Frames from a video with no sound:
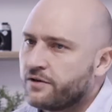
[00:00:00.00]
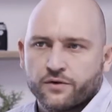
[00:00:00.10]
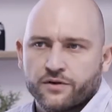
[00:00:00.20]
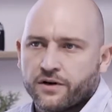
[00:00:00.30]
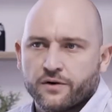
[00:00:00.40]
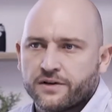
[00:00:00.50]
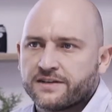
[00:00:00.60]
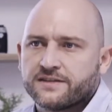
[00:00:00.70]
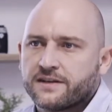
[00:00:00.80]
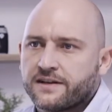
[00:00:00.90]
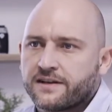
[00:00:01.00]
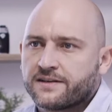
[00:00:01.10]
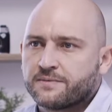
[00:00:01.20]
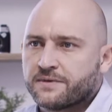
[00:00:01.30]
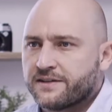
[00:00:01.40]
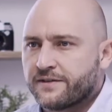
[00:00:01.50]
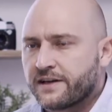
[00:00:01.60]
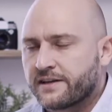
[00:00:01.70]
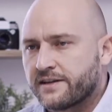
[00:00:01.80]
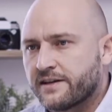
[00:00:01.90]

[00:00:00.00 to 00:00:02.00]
Or no, there's nothing specific like that?